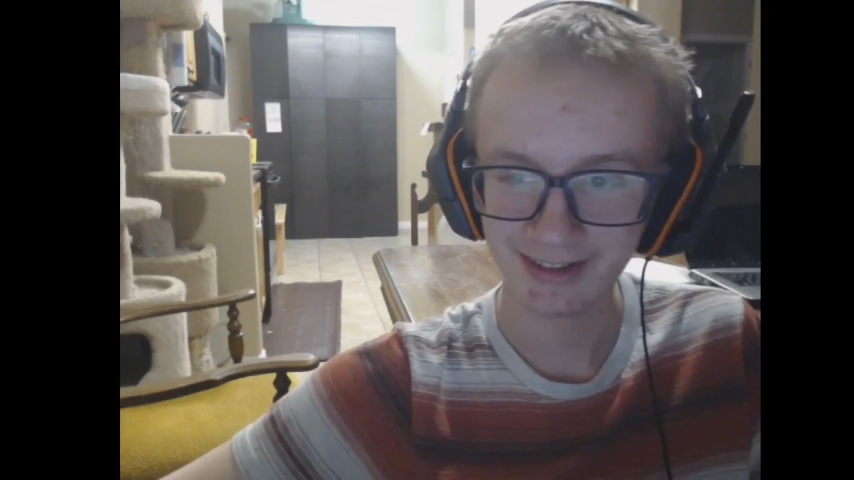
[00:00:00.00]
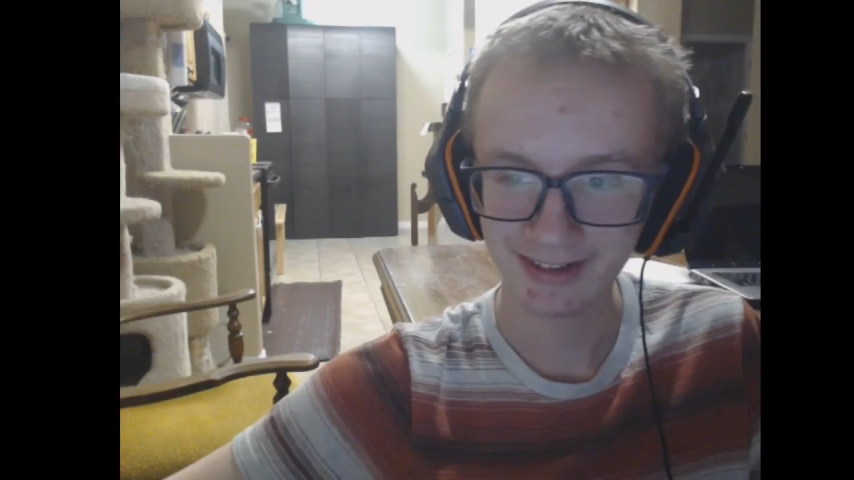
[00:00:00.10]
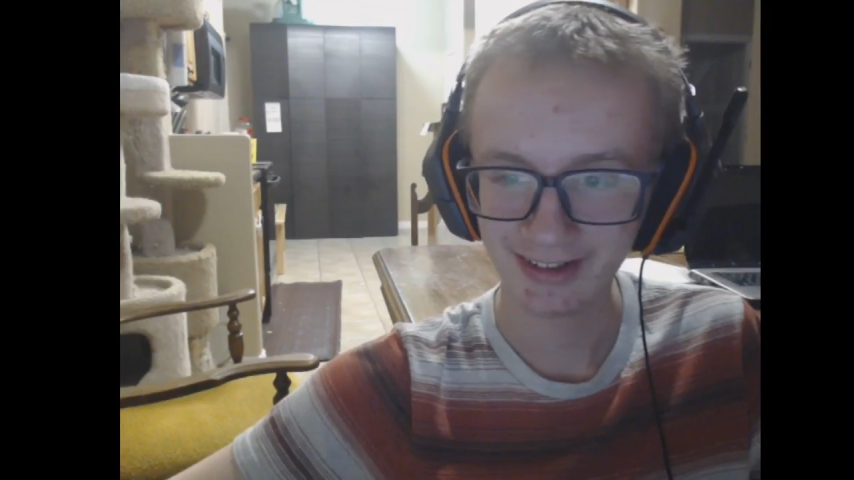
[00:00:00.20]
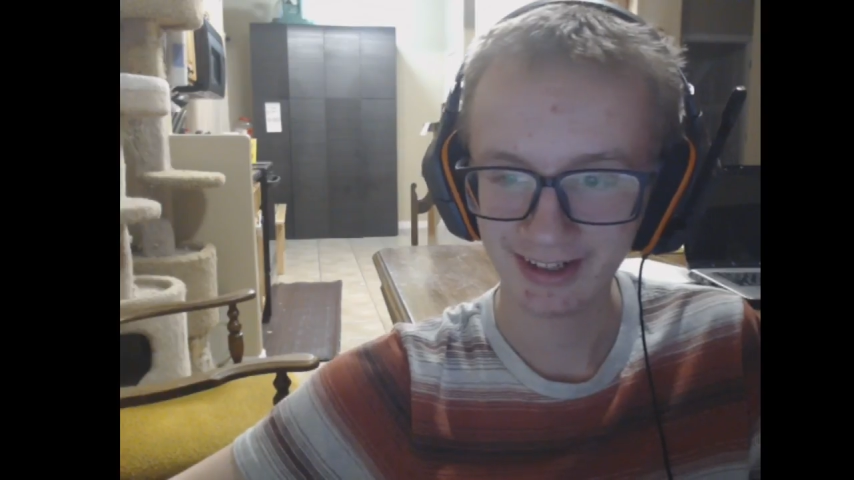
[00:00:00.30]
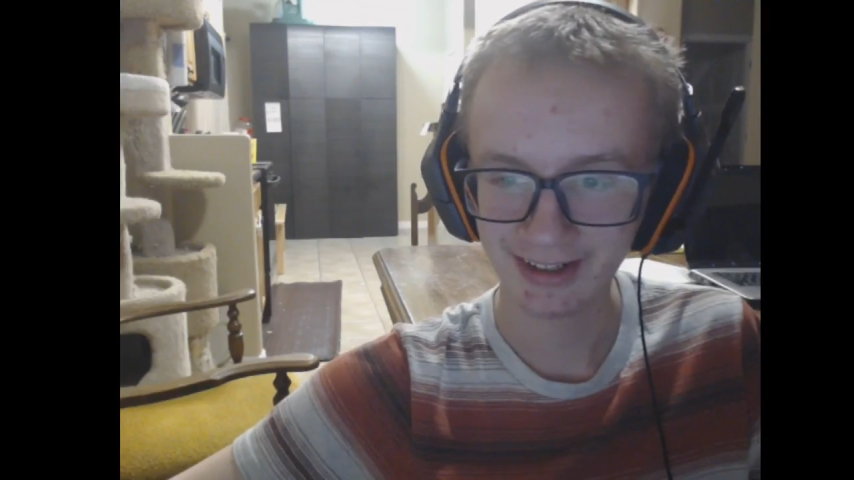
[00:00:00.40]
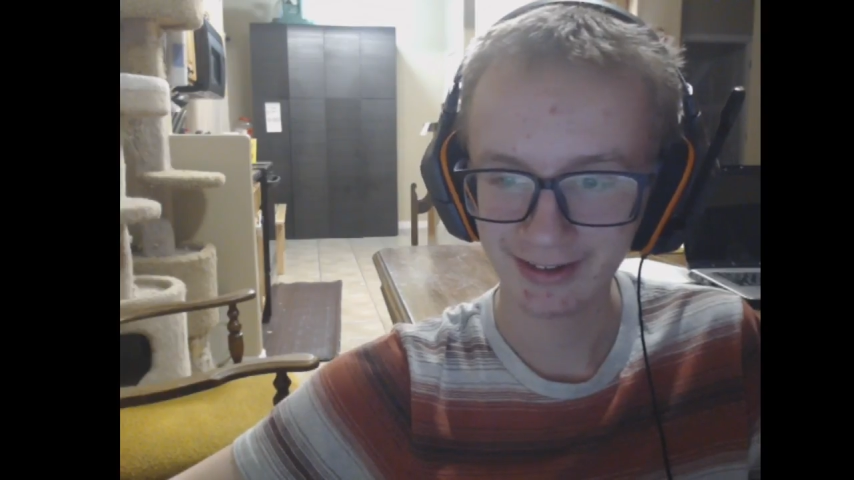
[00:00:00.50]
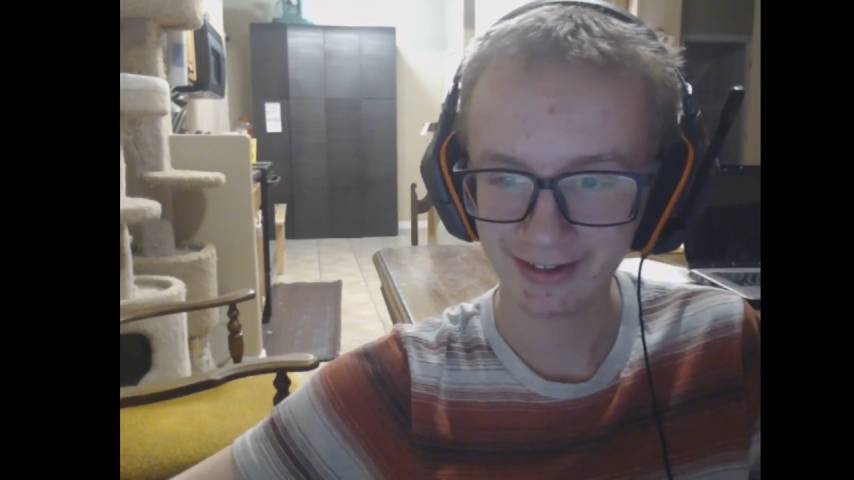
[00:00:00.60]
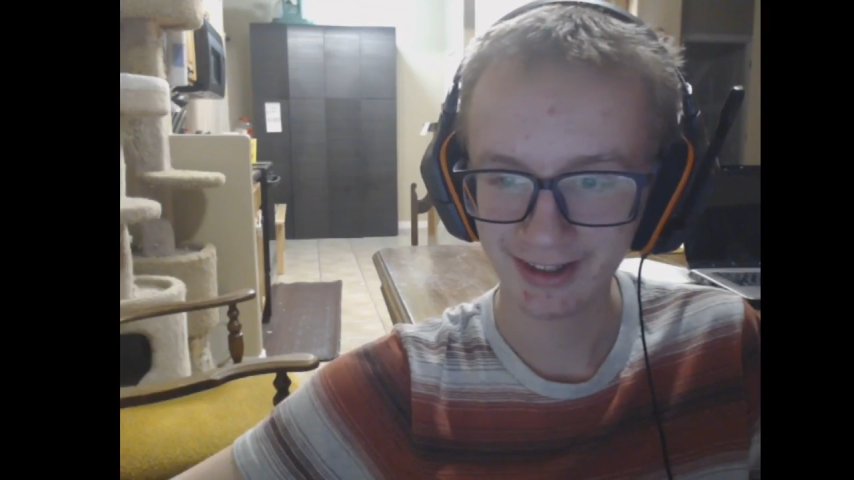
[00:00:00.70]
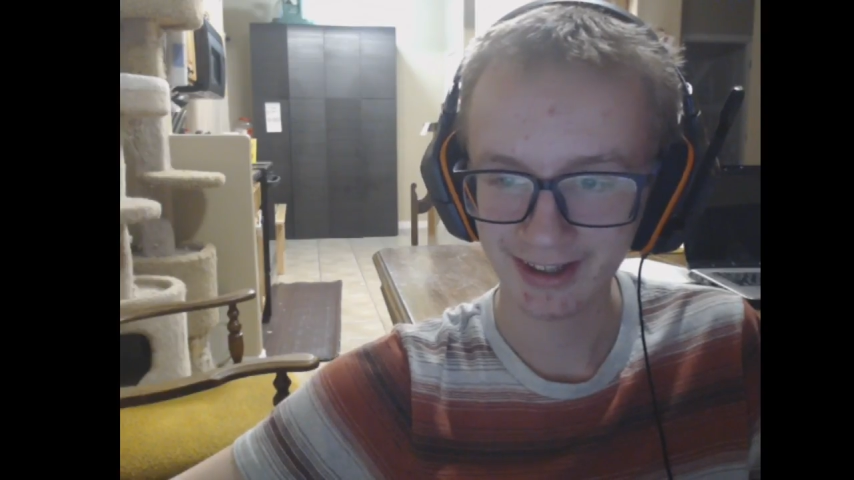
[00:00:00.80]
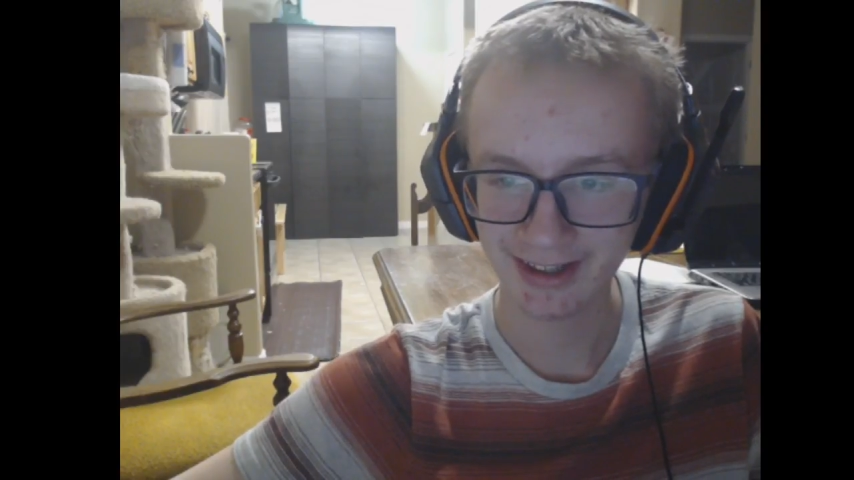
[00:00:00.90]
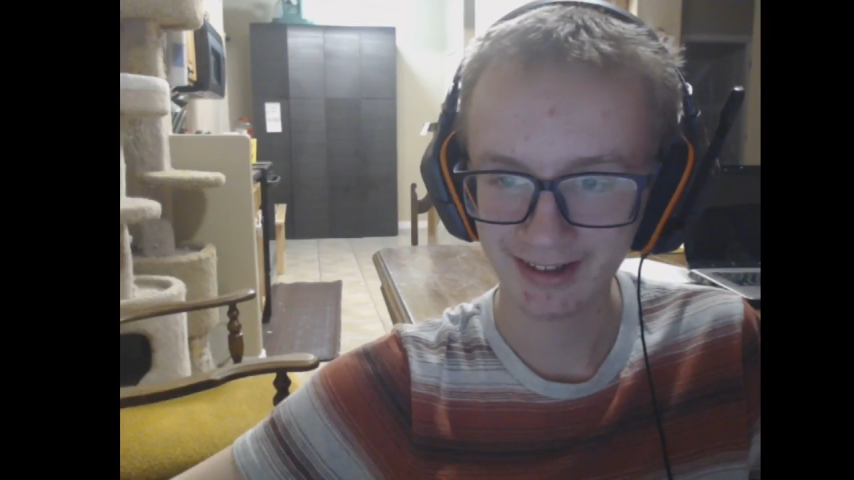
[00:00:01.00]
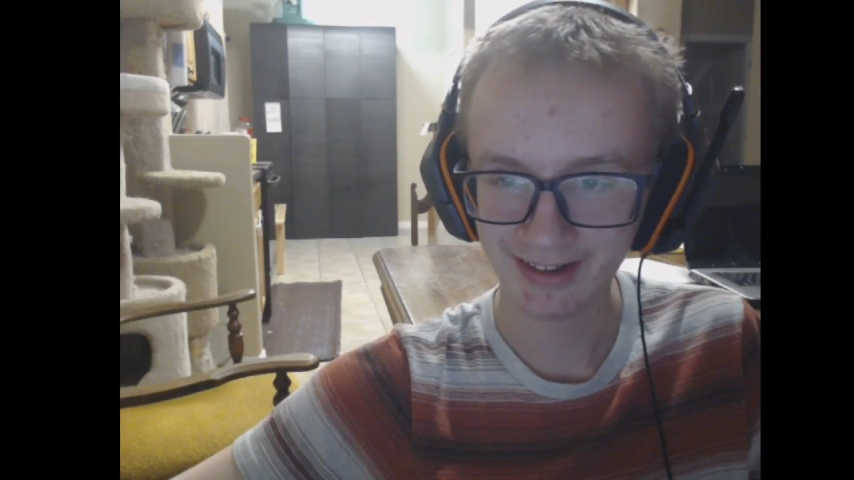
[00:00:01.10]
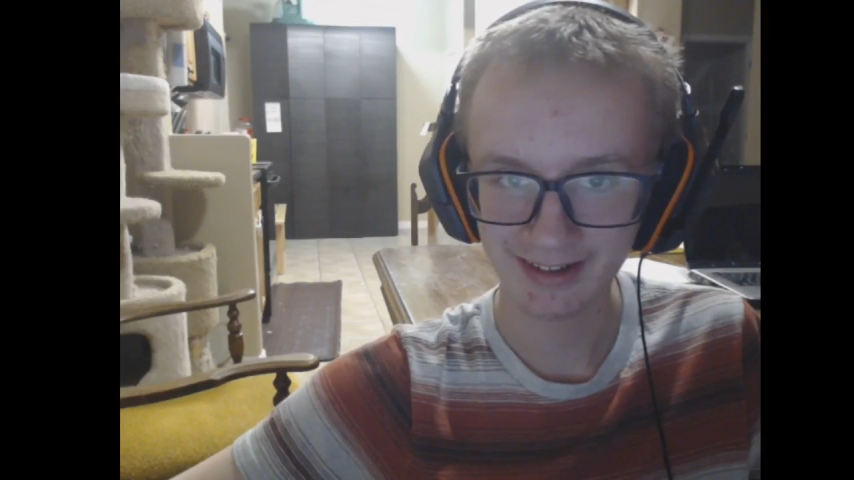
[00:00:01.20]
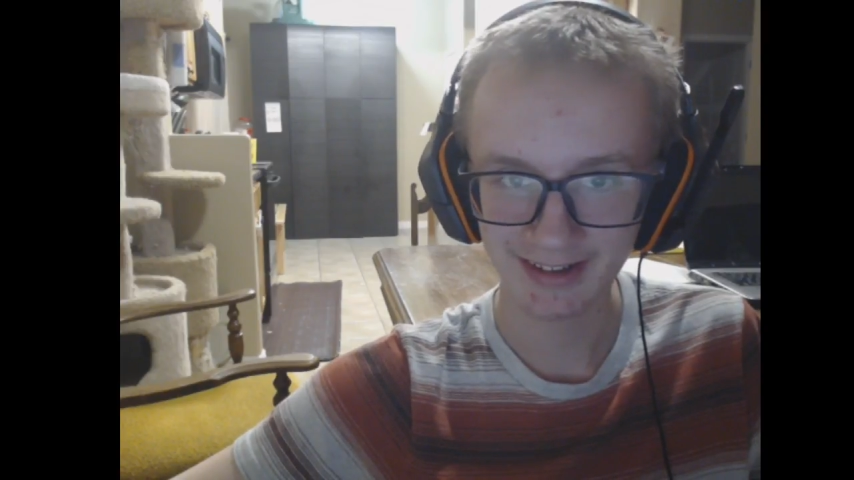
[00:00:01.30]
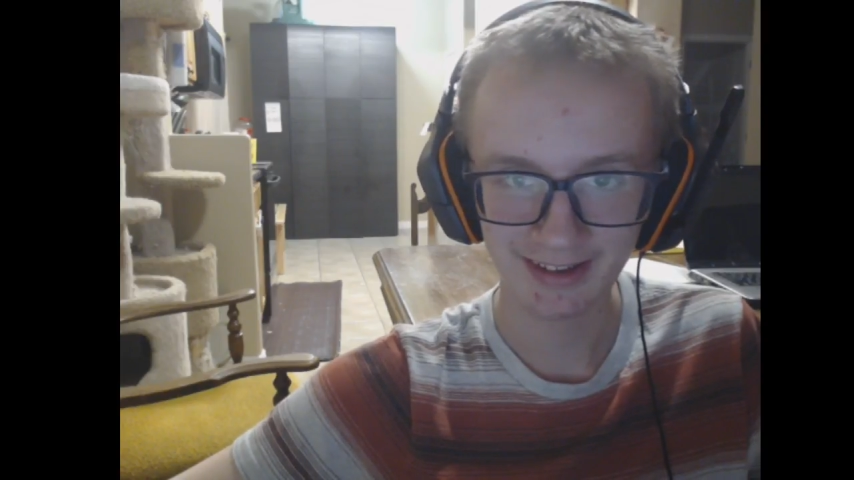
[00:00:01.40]
Is that how you say that?
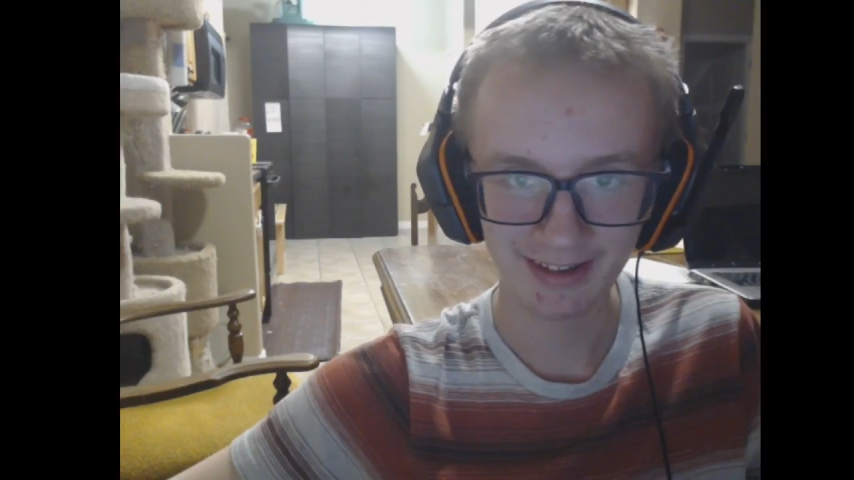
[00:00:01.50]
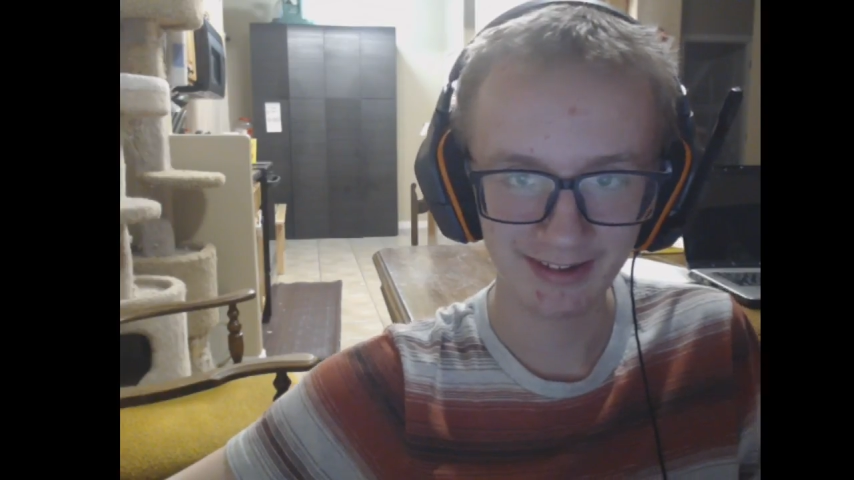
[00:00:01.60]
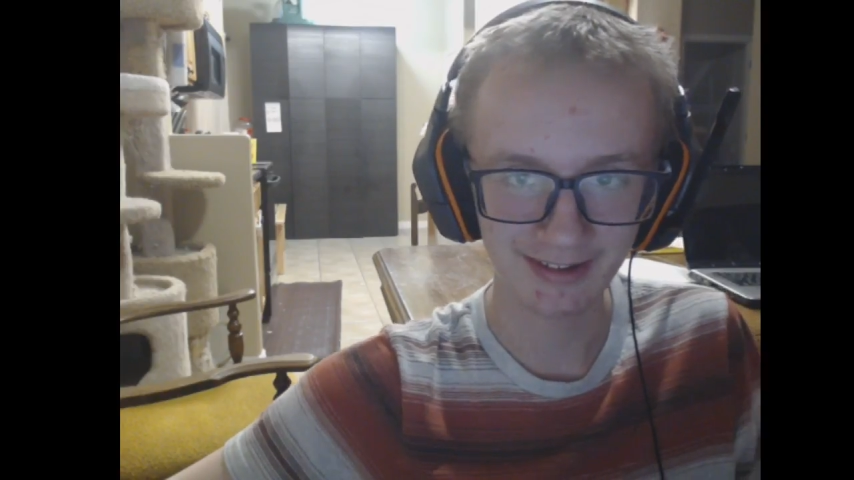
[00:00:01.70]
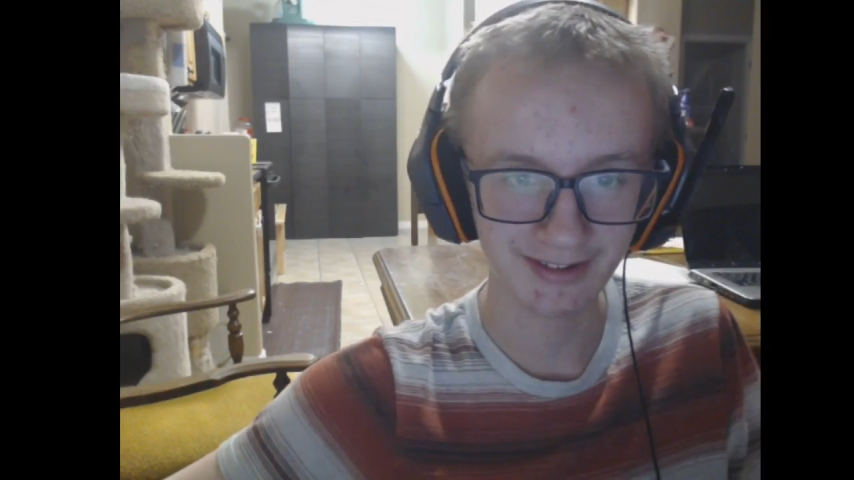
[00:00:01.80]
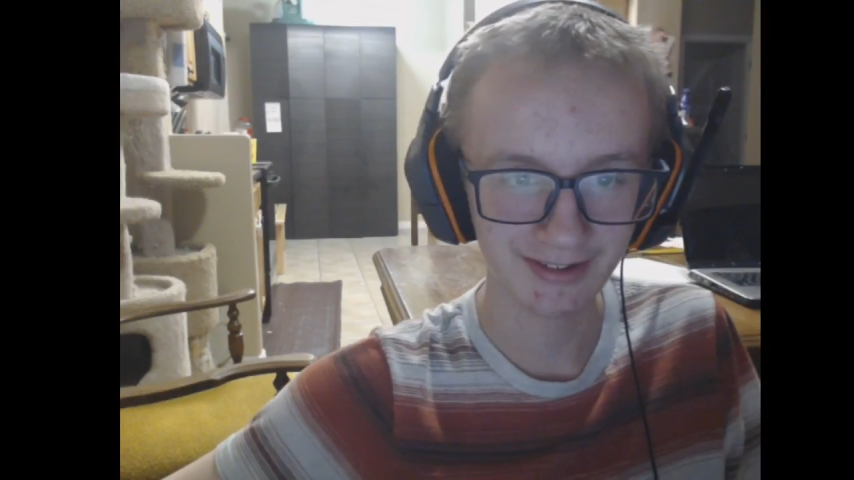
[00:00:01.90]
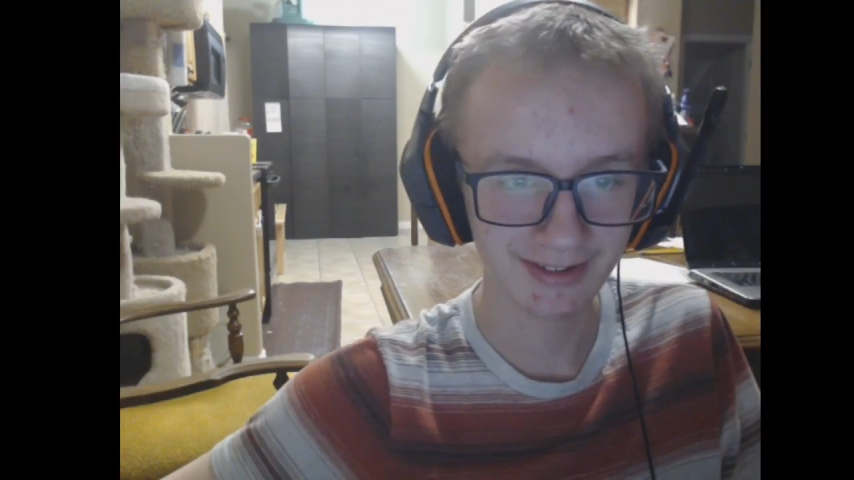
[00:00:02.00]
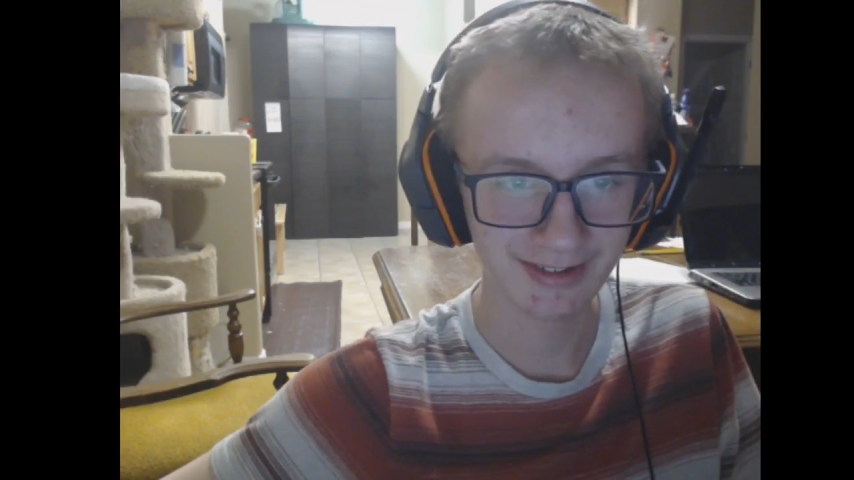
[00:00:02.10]
I think so.